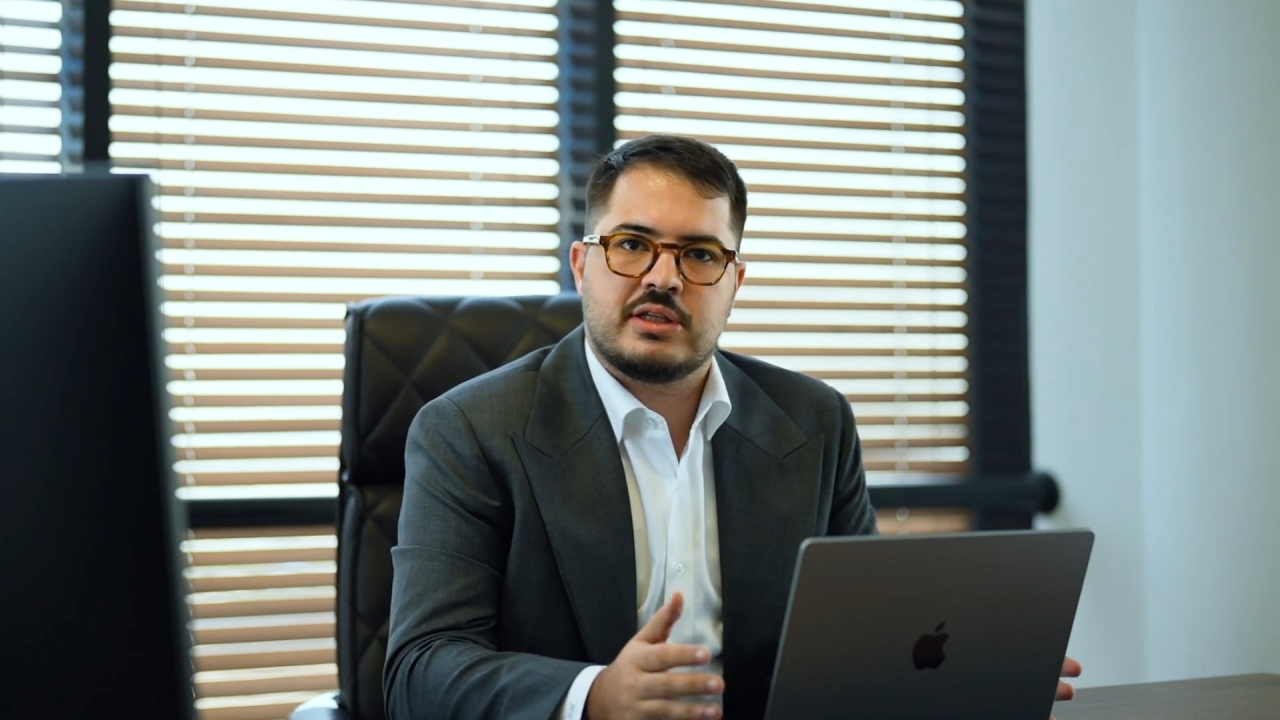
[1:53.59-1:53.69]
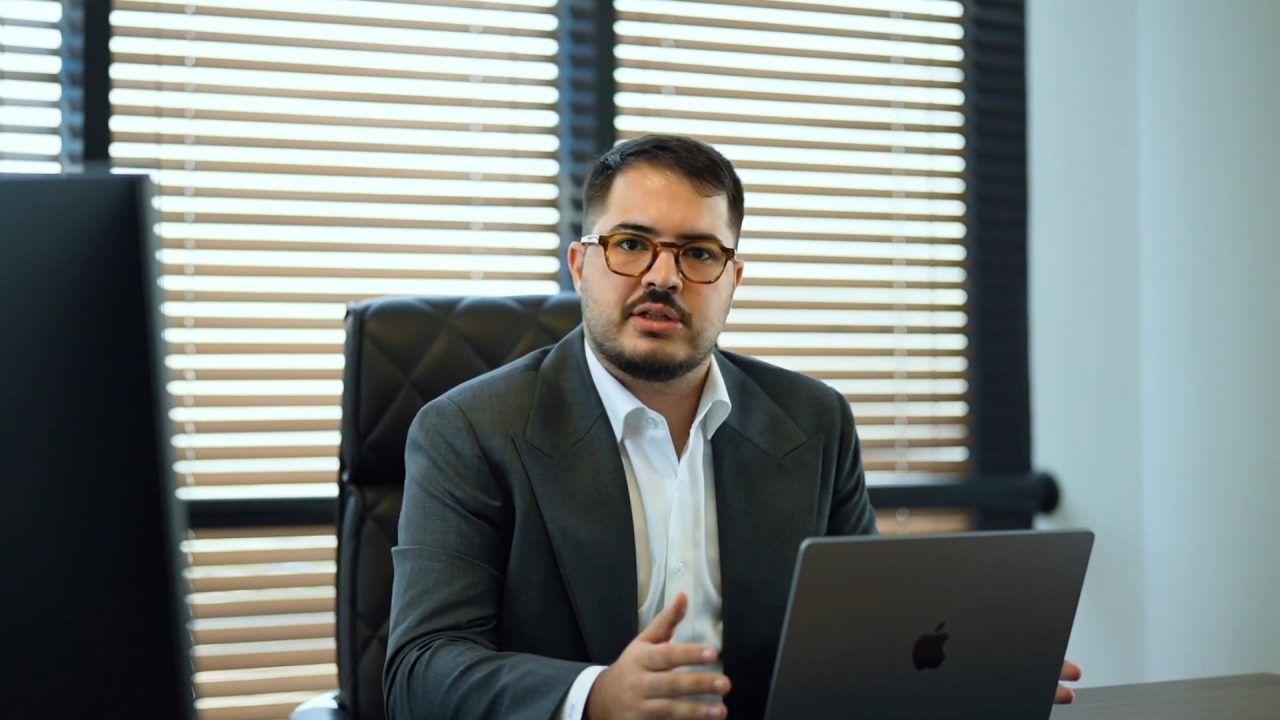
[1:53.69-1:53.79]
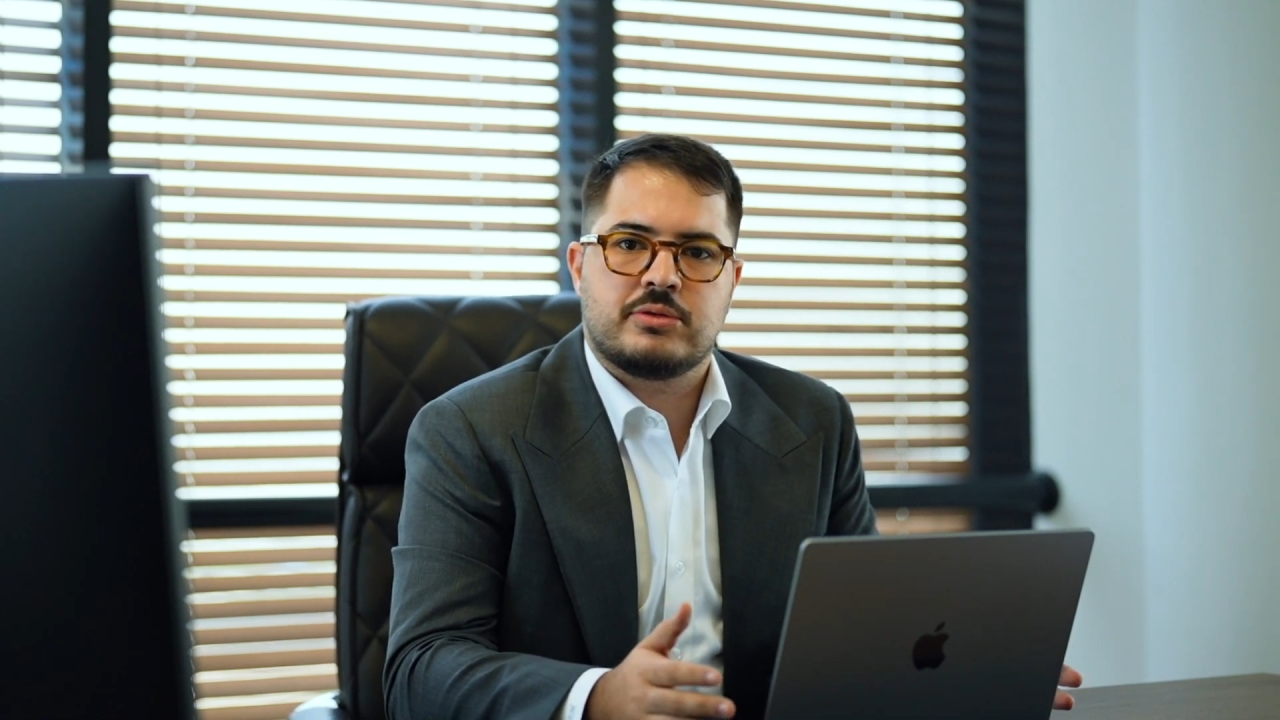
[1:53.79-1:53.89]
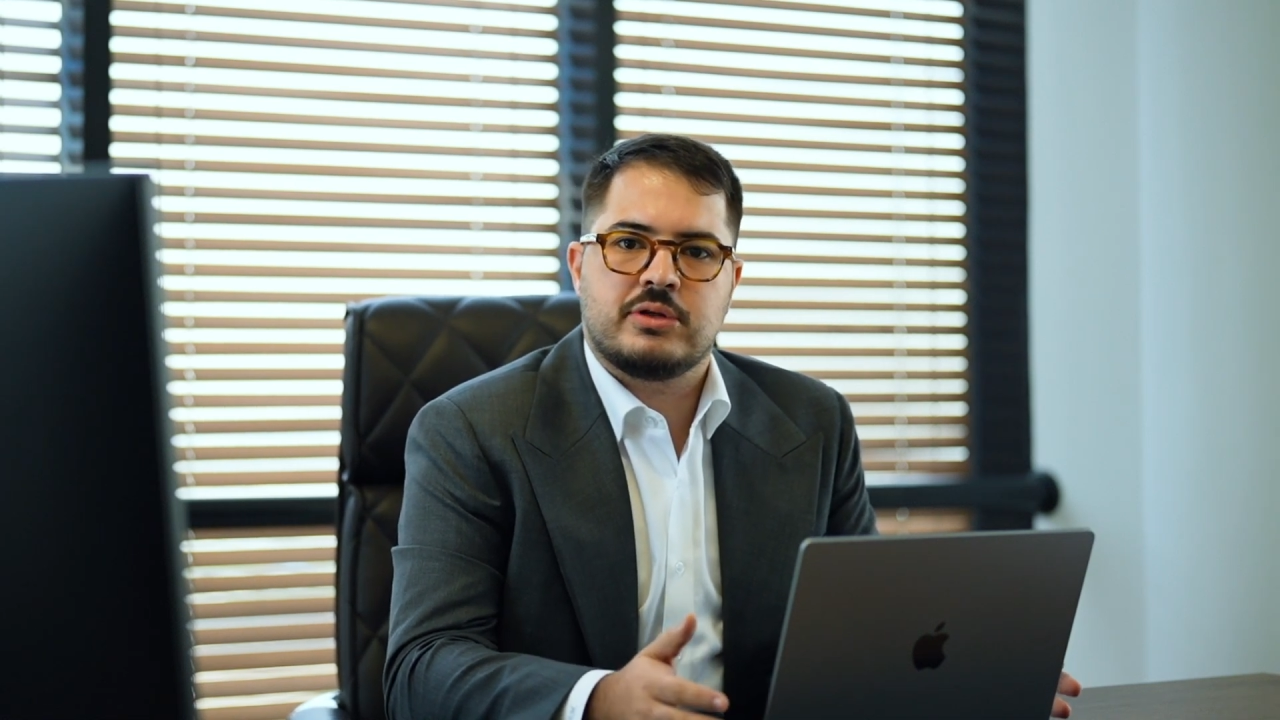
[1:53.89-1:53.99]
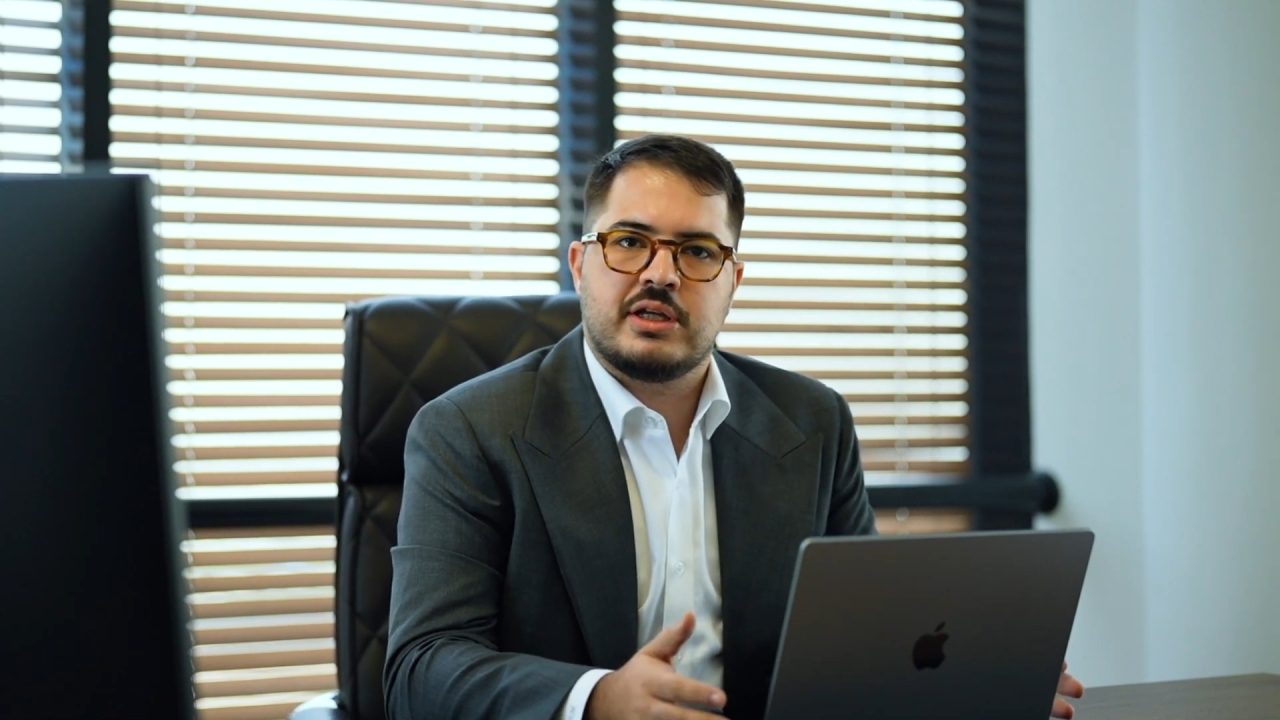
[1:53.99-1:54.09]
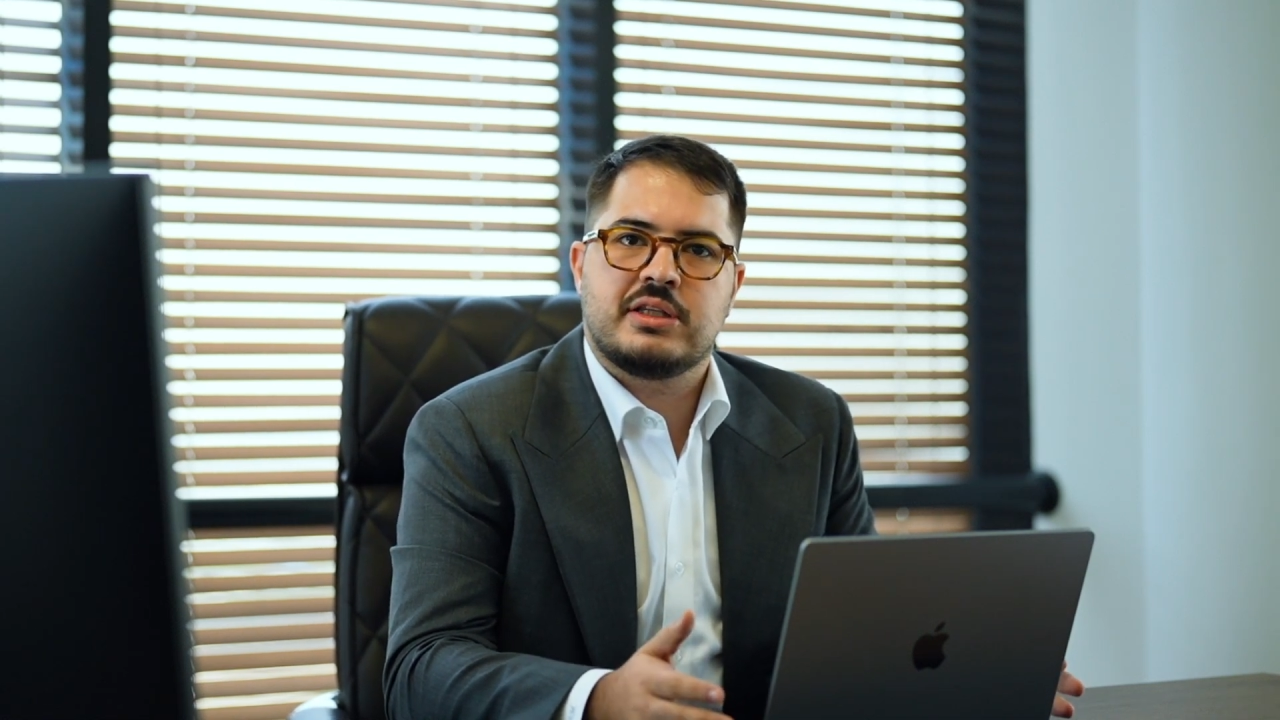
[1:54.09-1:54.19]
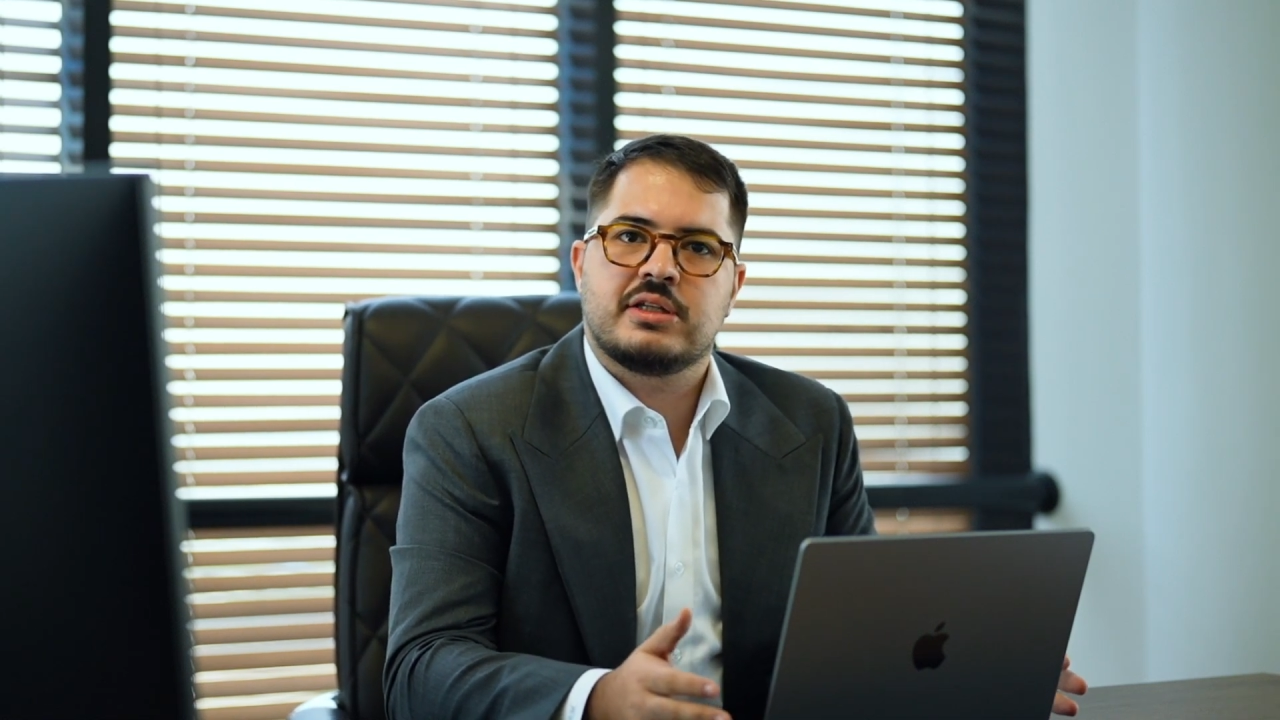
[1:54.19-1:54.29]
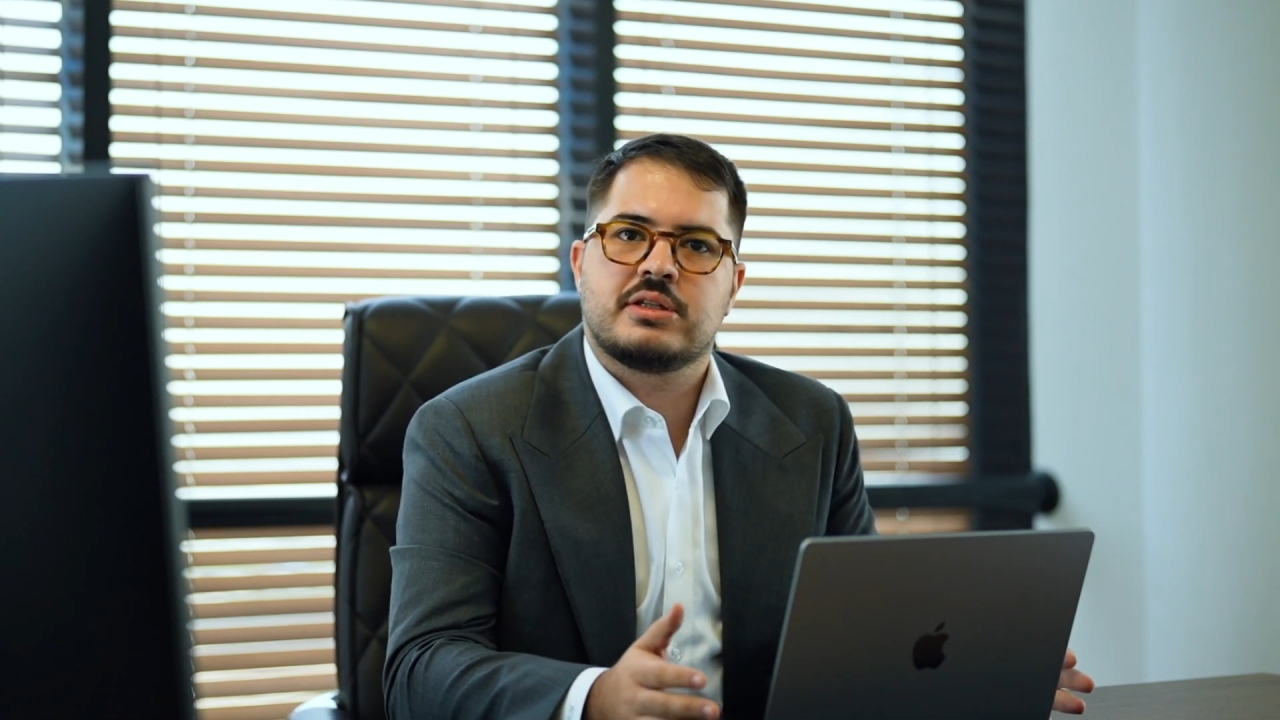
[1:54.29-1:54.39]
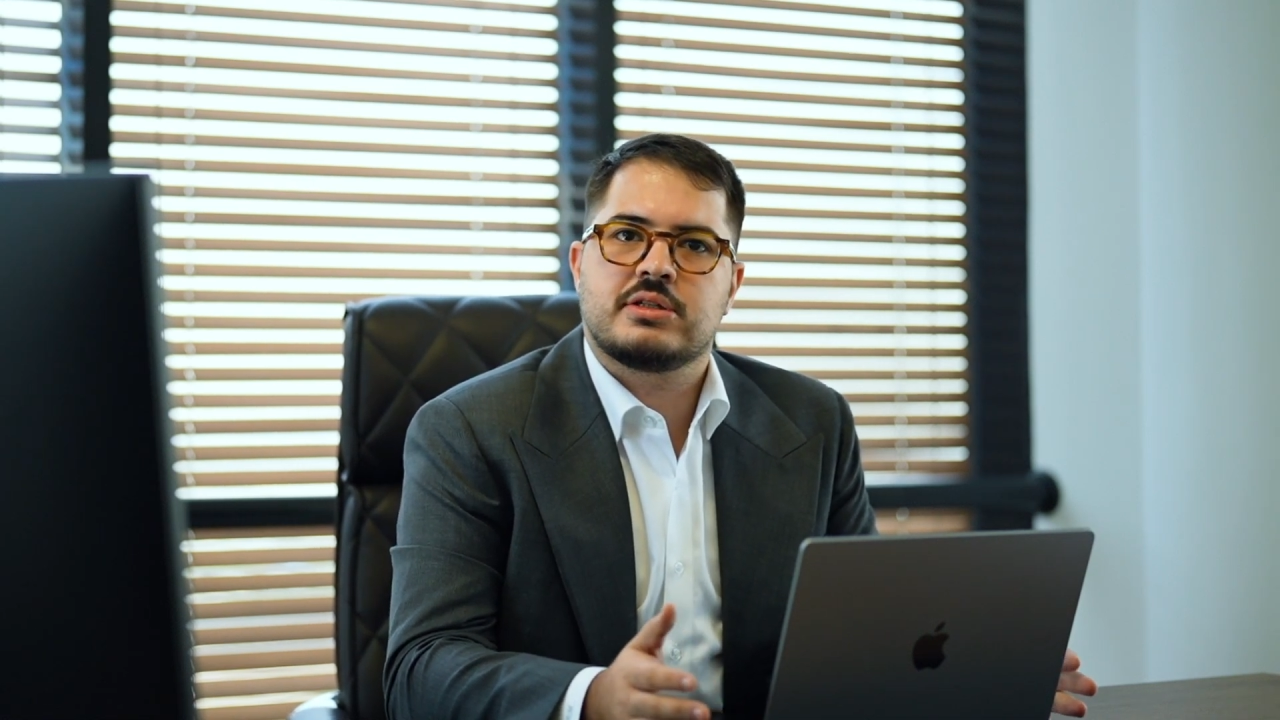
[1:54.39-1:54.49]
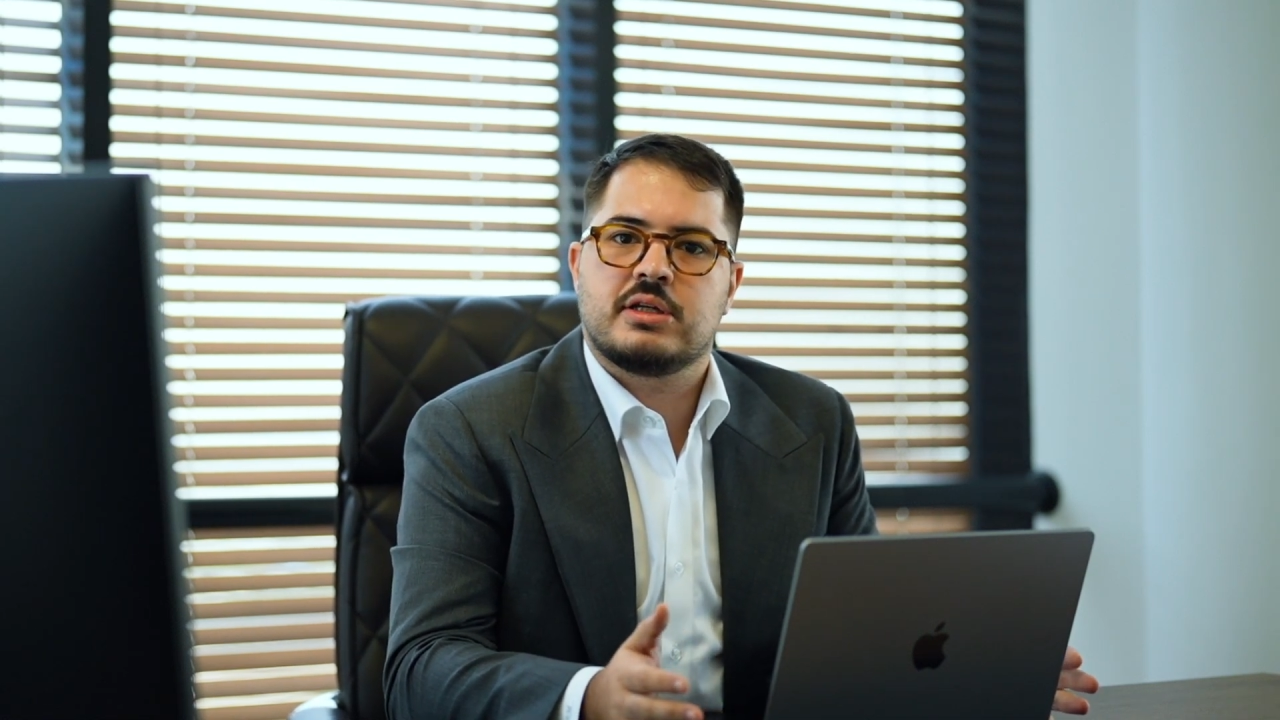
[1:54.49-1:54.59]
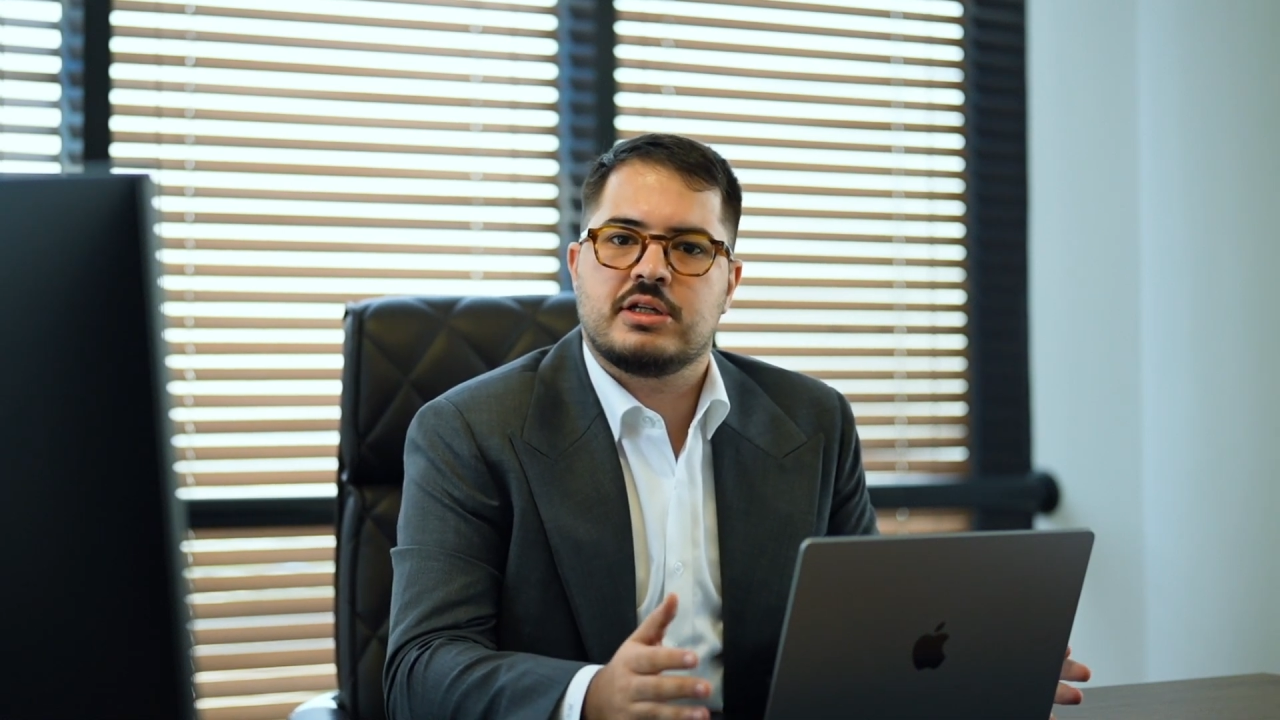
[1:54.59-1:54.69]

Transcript: and the related